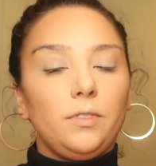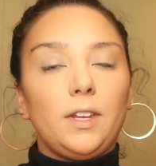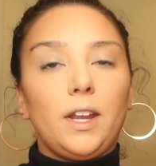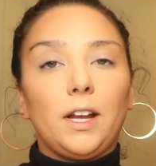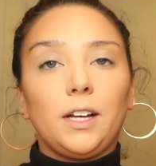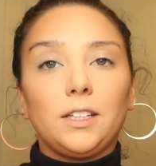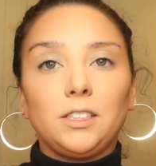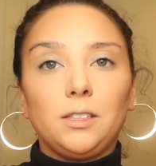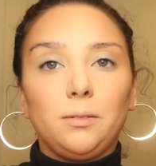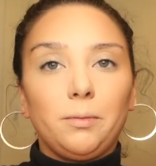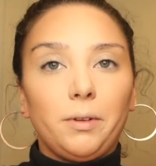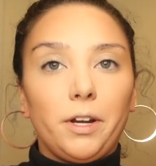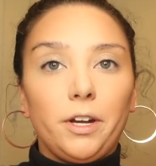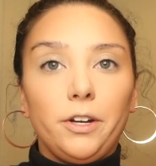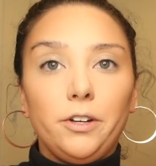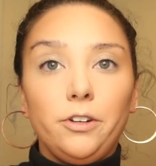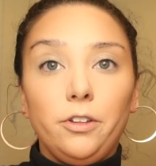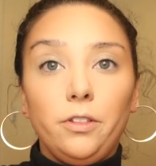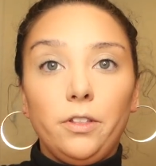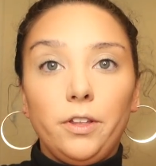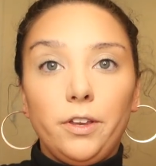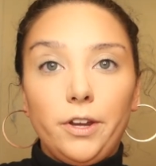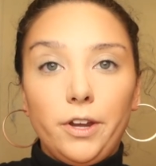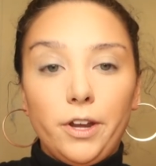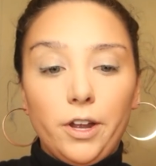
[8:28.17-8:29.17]
Next, I'm gonna
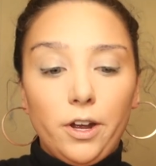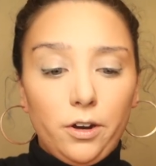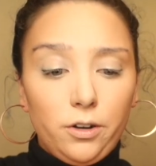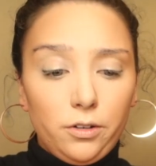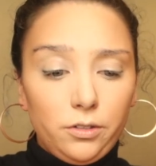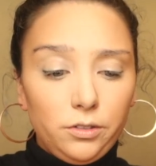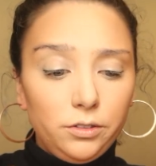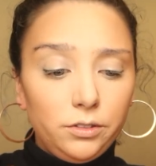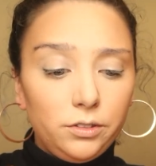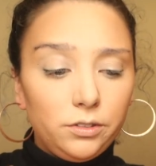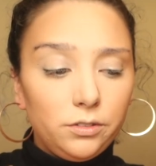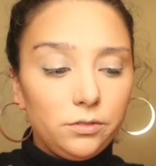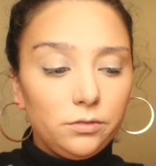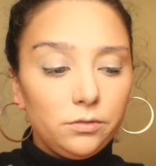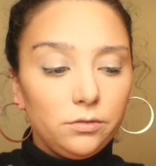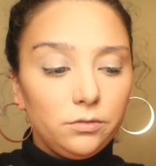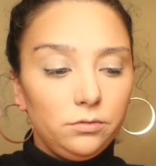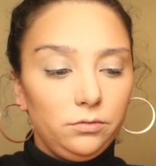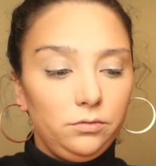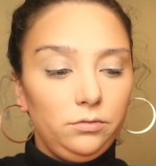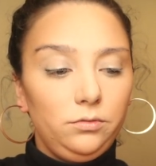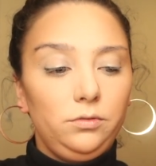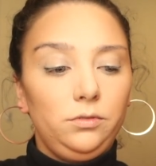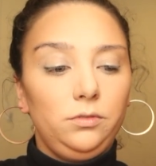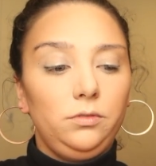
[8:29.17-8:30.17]
do the nose.
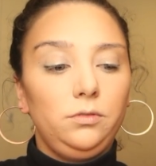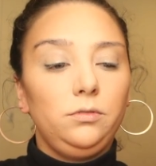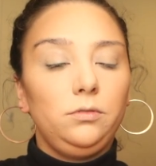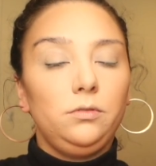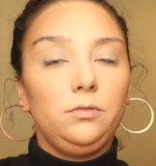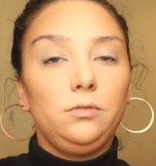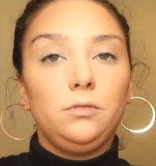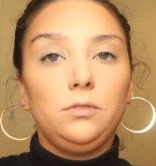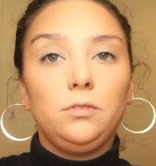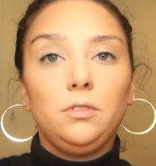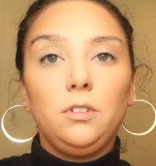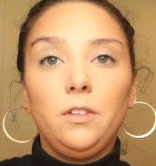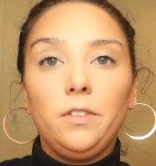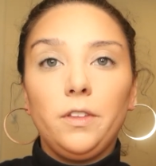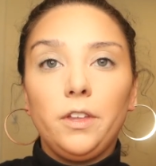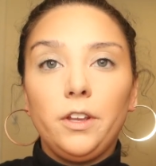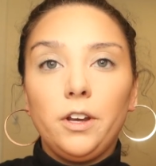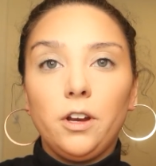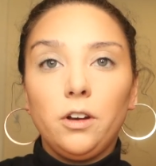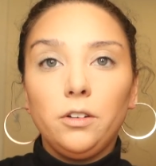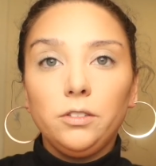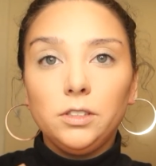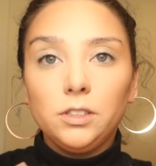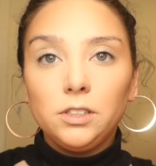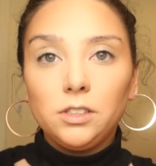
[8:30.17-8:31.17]
And the
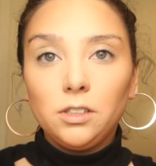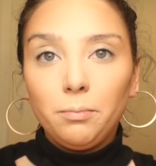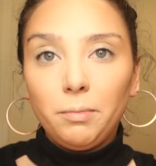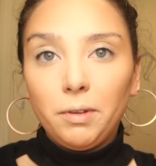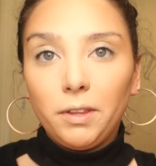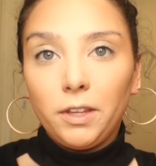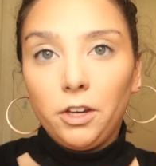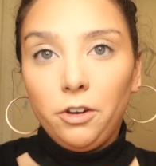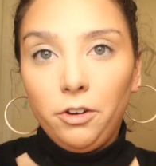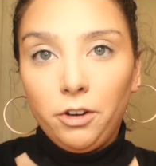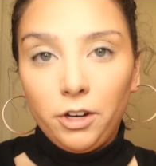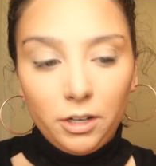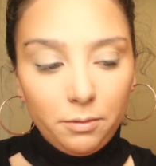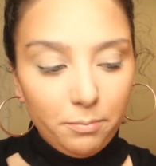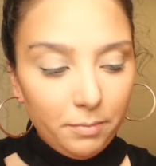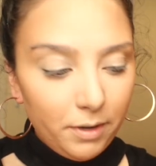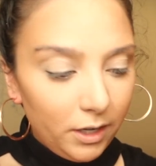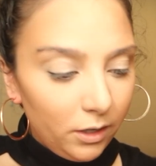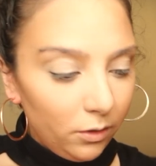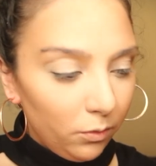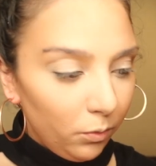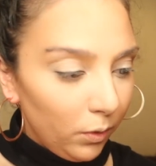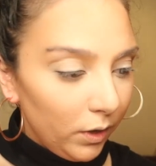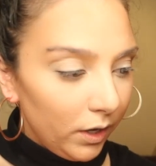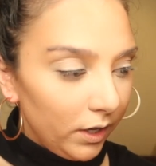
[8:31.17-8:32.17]
nose is something that you can
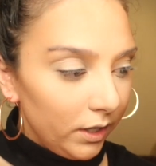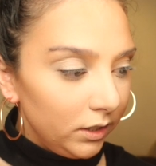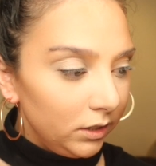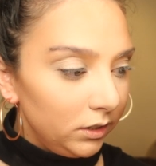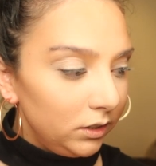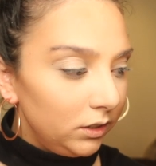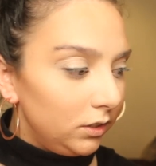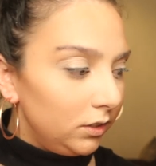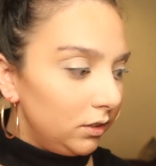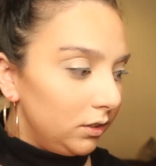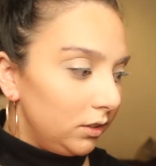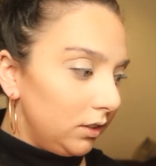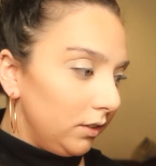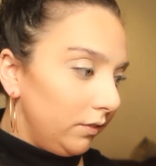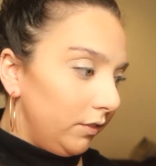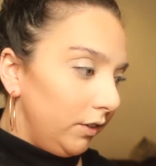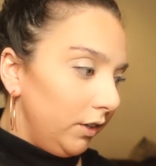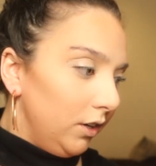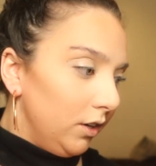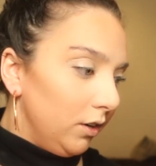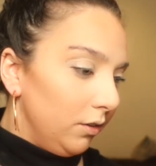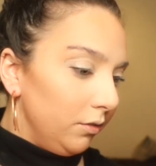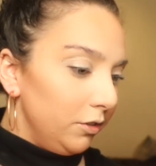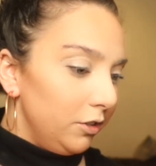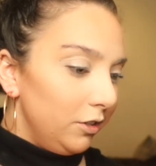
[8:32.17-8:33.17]
make worse if
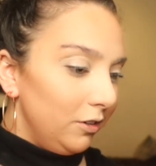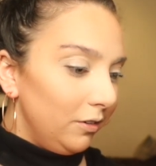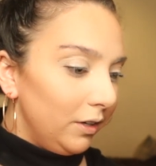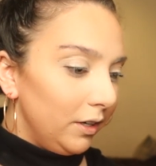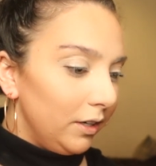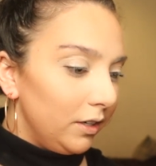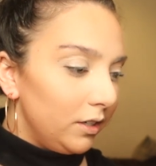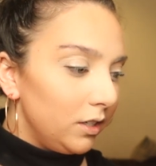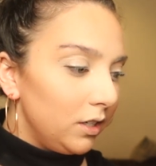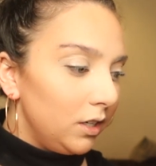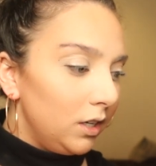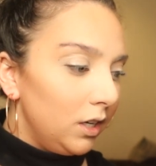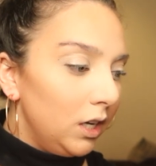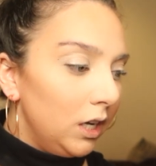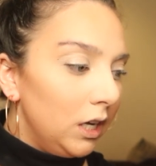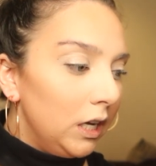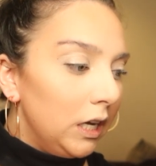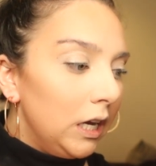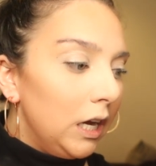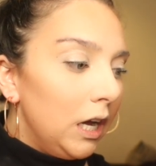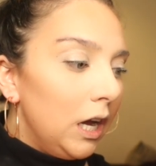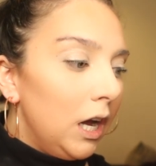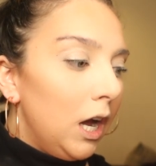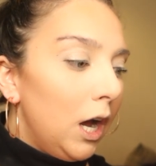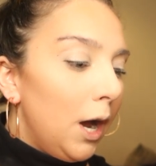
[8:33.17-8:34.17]
you don't do it
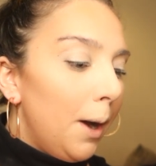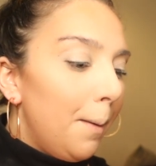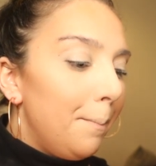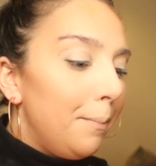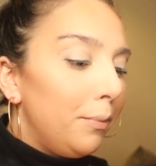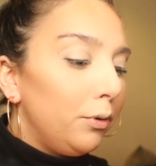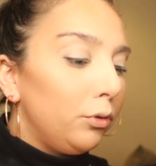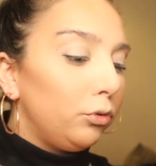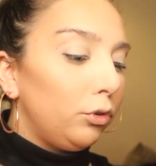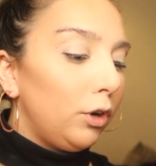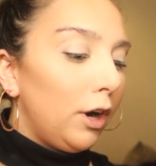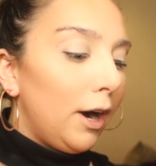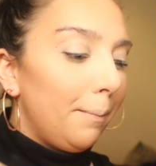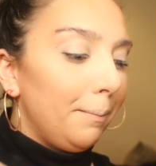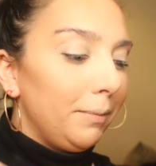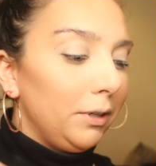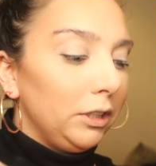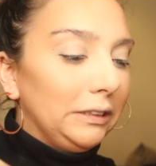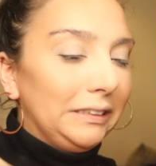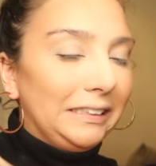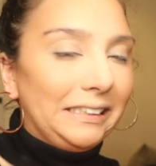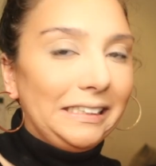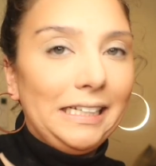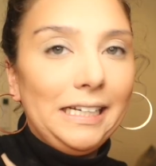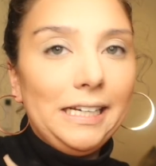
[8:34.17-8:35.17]

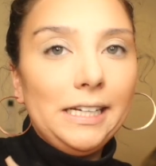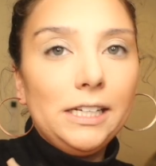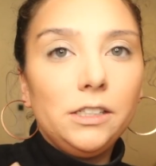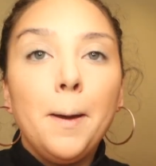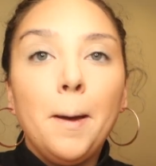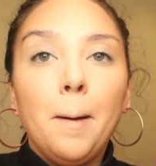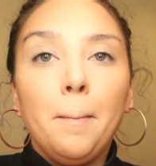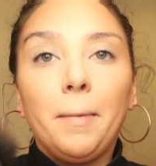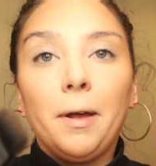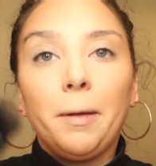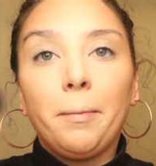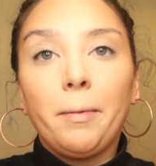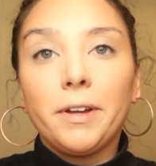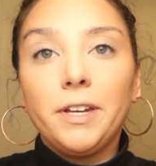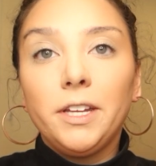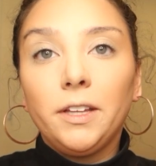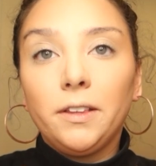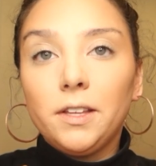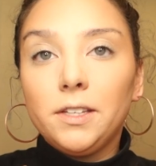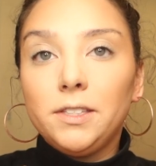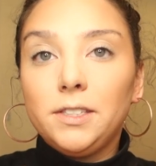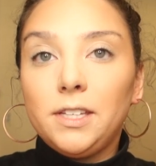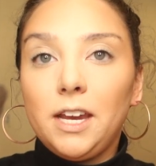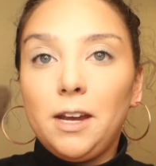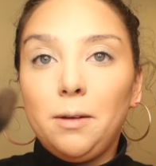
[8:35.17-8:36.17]
properly. I'm gonna
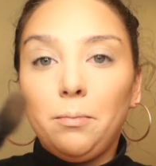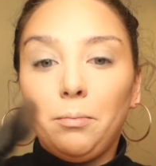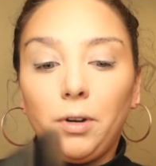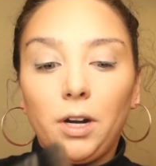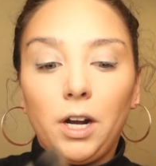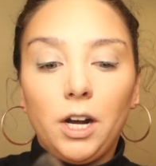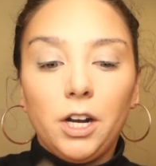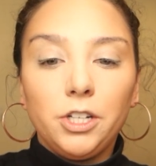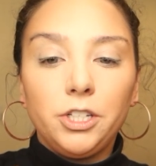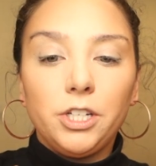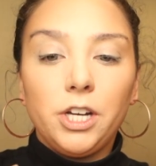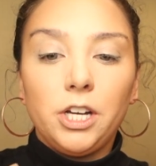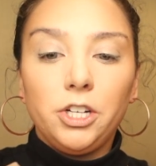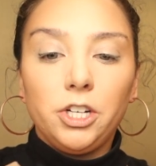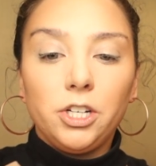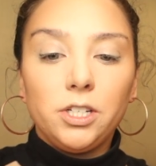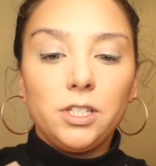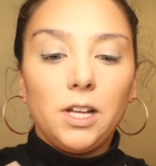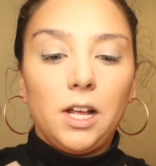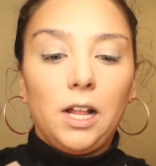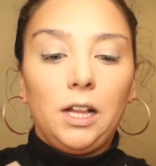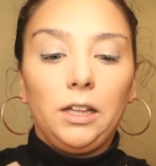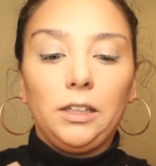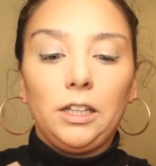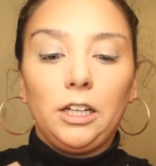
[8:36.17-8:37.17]
take the same brush and
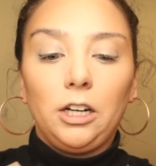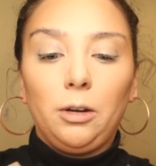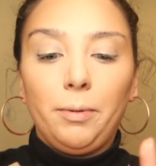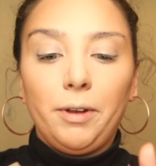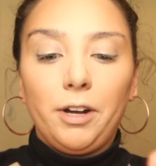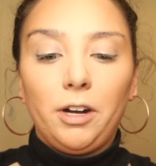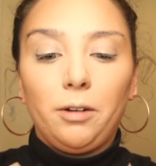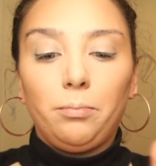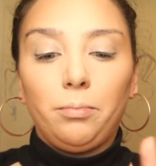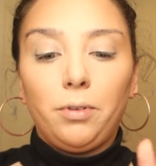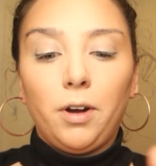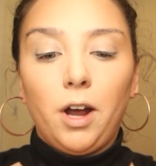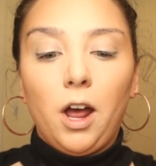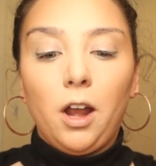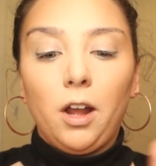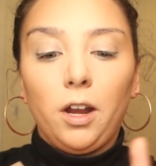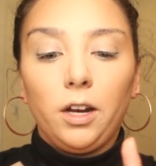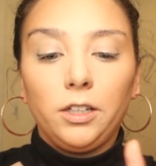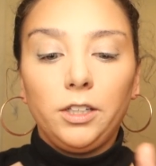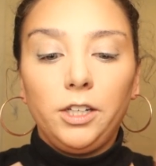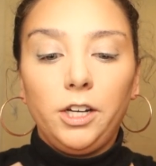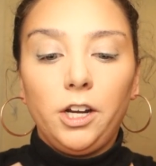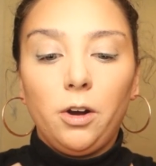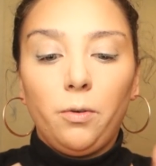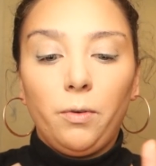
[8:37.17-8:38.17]
just a little bit of
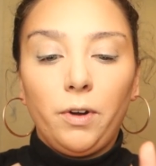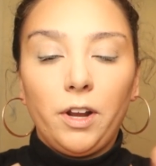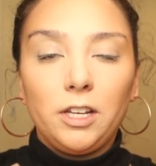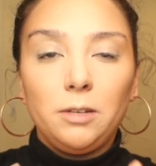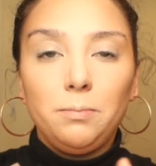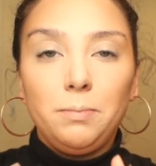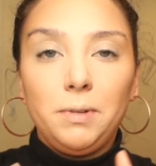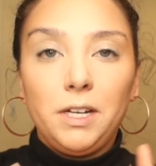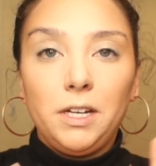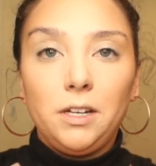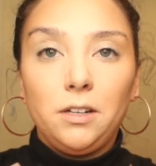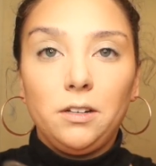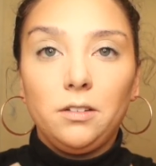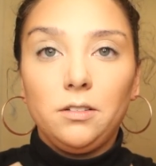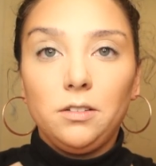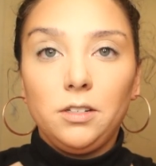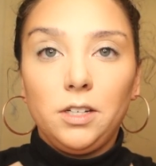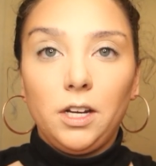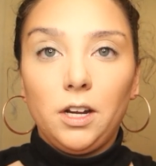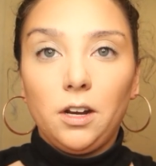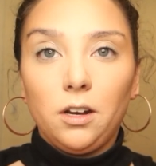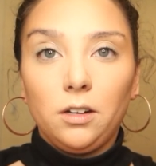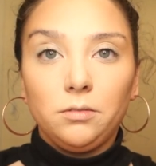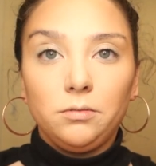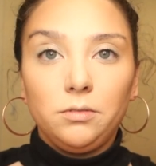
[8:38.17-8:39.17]
product. You don't want it to be,
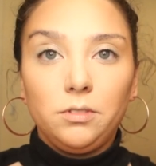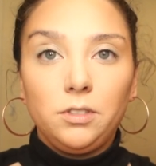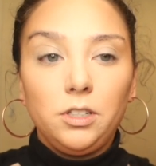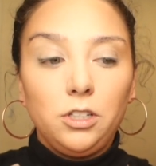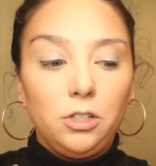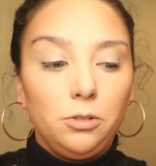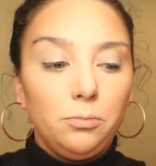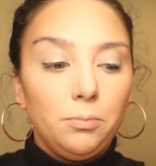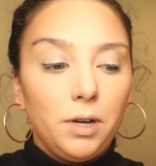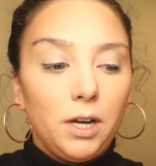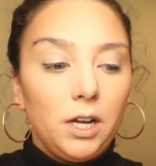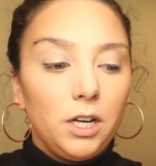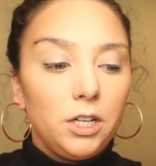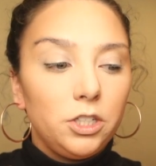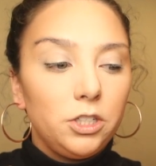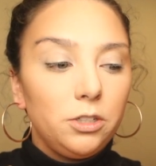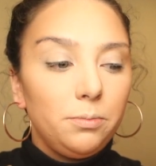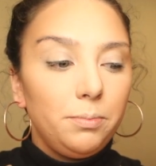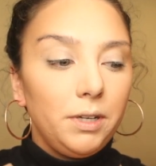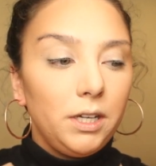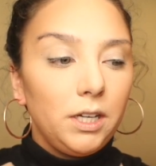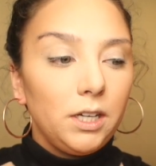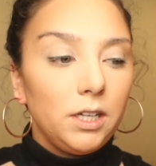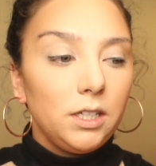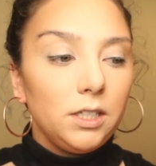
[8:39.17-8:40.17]
you know, too
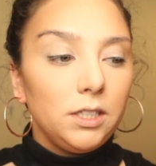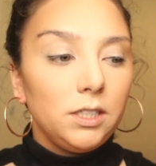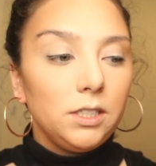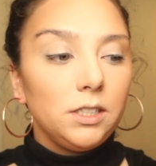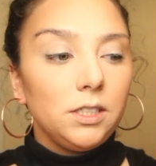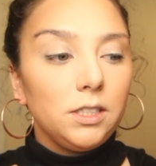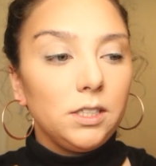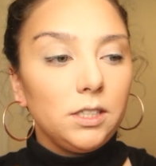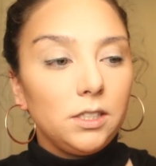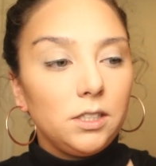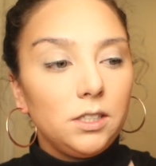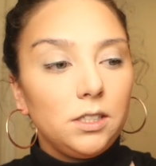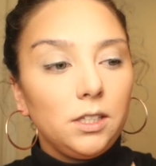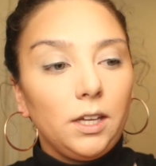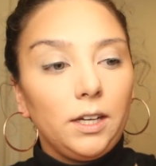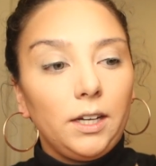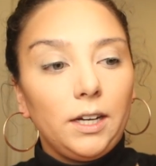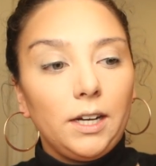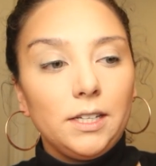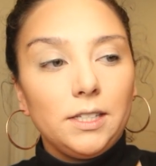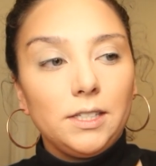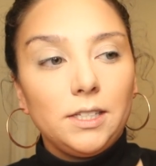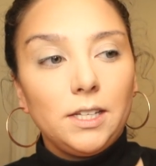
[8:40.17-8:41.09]
much because, like I